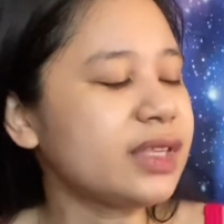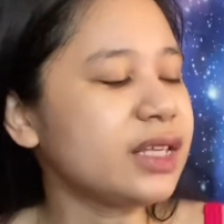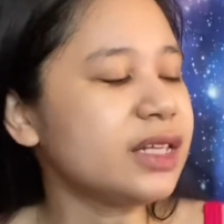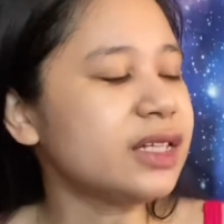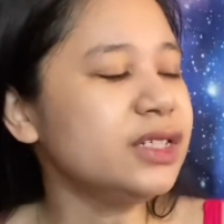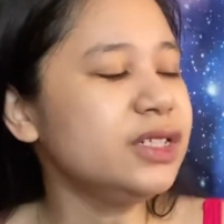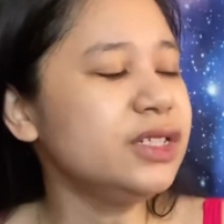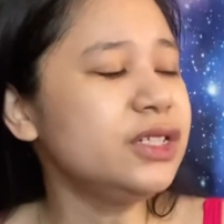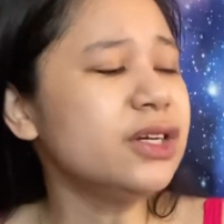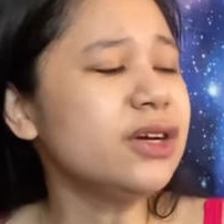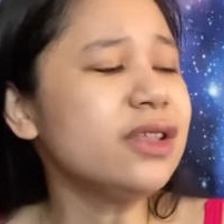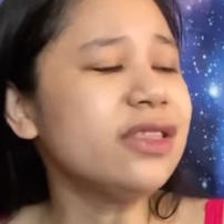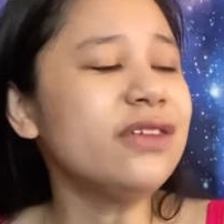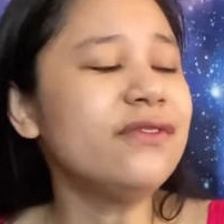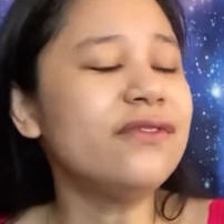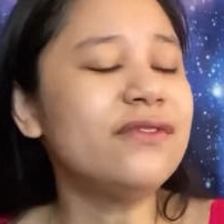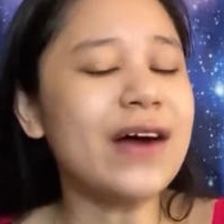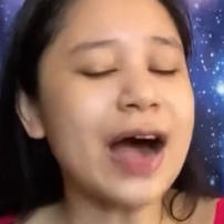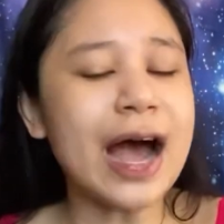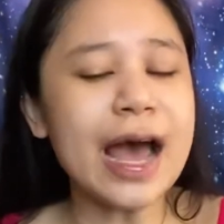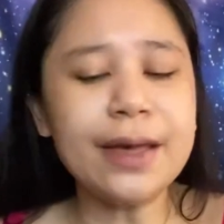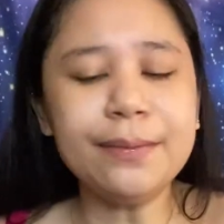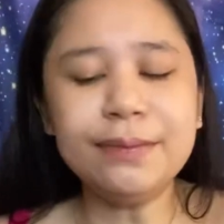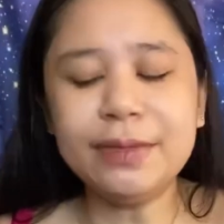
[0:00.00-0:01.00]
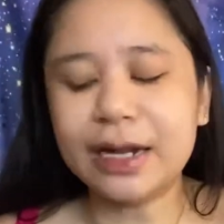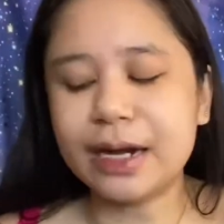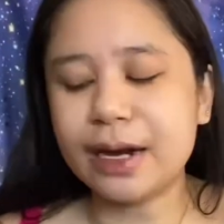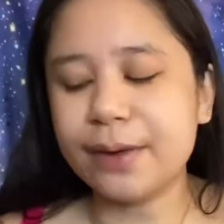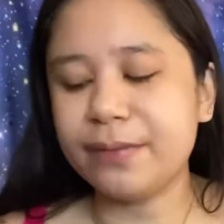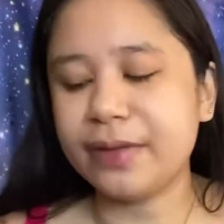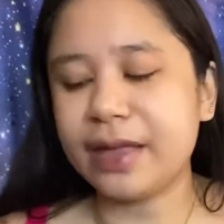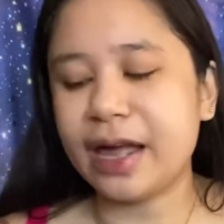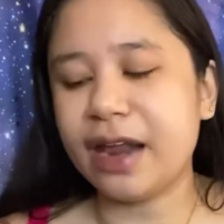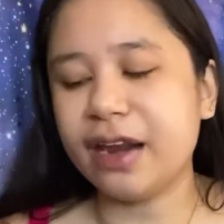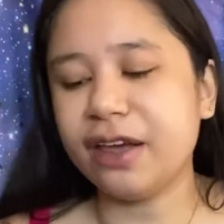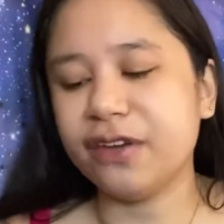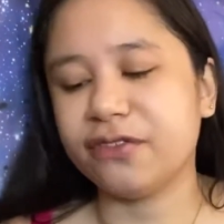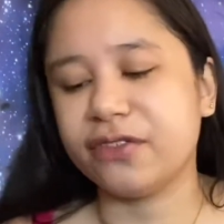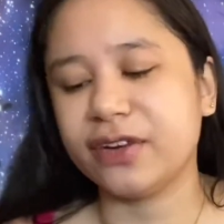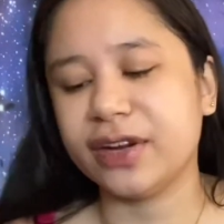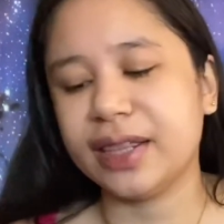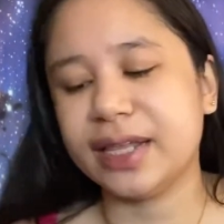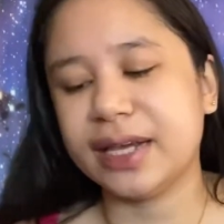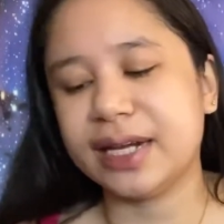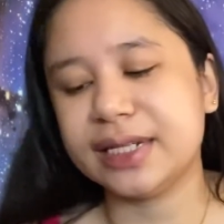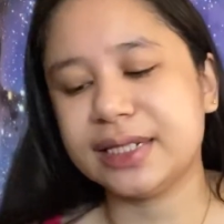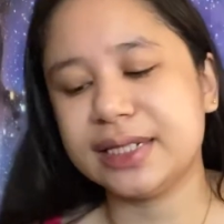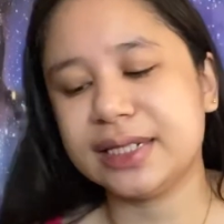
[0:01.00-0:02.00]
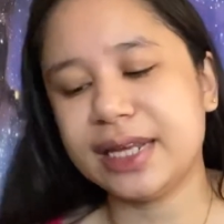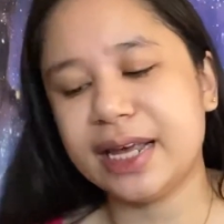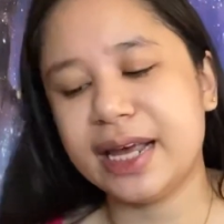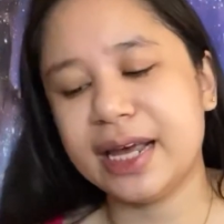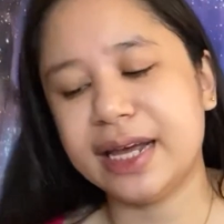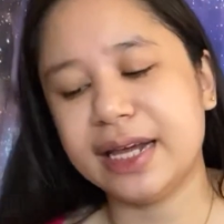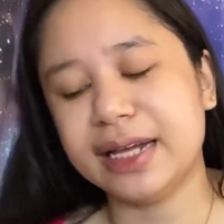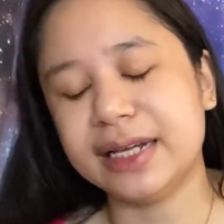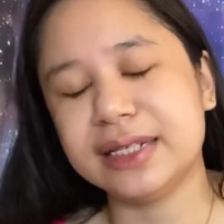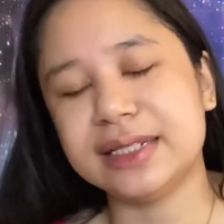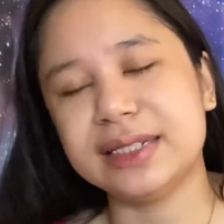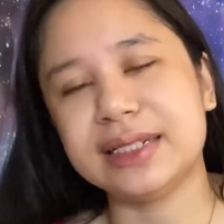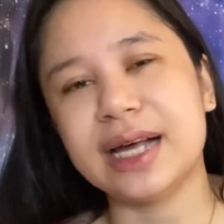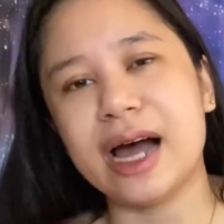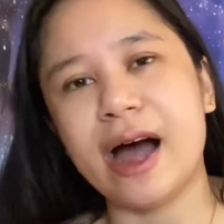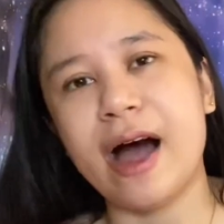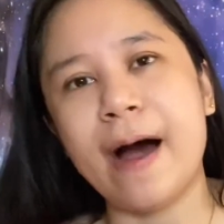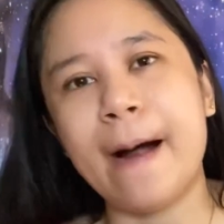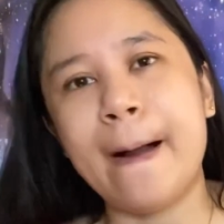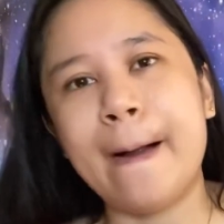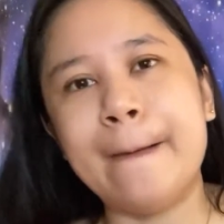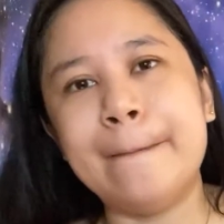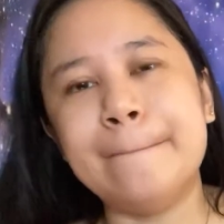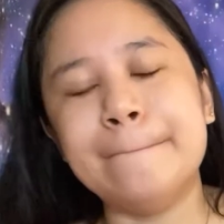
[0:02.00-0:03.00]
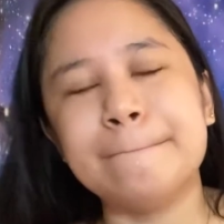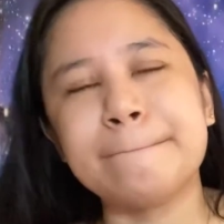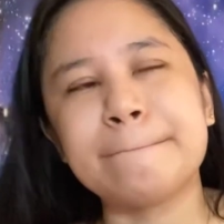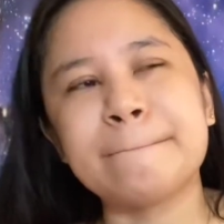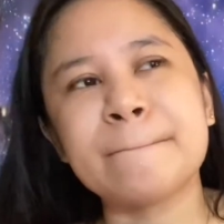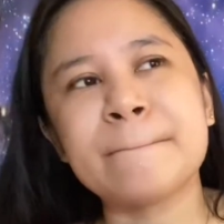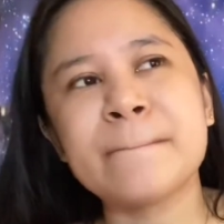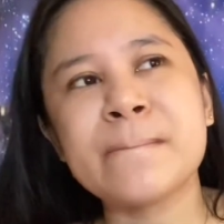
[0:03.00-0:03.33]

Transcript: So the vibe that I'm getting for this is kind